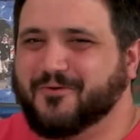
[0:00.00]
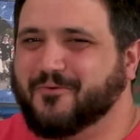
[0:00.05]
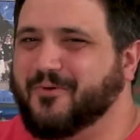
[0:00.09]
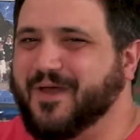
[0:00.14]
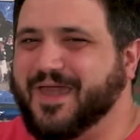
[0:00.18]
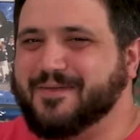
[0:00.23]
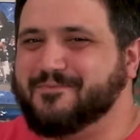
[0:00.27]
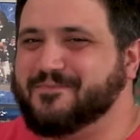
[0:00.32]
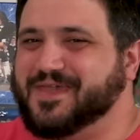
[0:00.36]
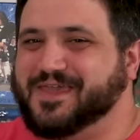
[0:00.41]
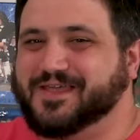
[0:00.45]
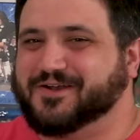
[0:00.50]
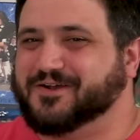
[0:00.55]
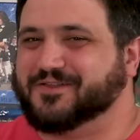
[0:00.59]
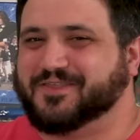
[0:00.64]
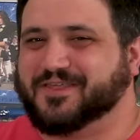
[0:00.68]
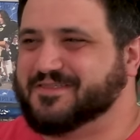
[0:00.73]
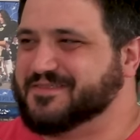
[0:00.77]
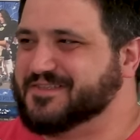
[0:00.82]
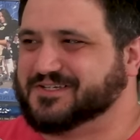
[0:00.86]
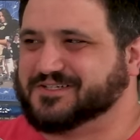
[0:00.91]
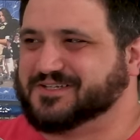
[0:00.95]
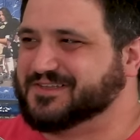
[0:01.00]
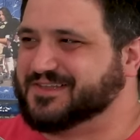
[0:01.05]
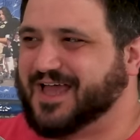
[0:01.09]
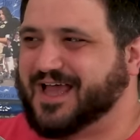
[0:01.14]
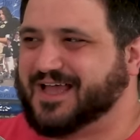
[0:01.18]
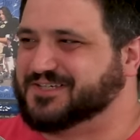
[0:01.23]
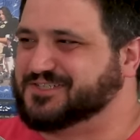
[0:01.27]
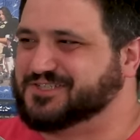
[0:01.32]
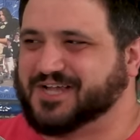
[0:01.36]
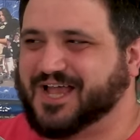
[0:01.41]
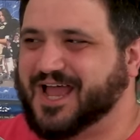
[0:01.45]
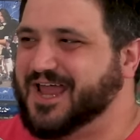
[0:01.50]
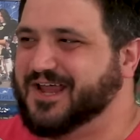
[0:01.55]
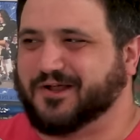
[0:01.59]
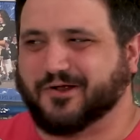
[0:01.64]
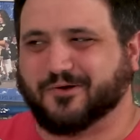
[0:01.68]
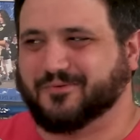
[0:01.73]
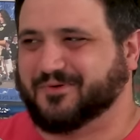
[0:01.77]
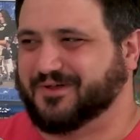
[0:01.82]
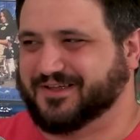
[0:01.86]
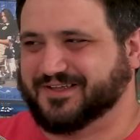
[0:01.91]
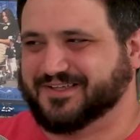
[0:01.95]
way meaner than the
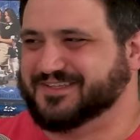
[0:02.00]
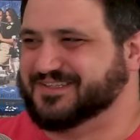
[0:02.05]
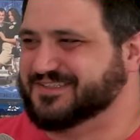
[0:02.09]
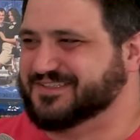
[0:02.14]
Shire ones.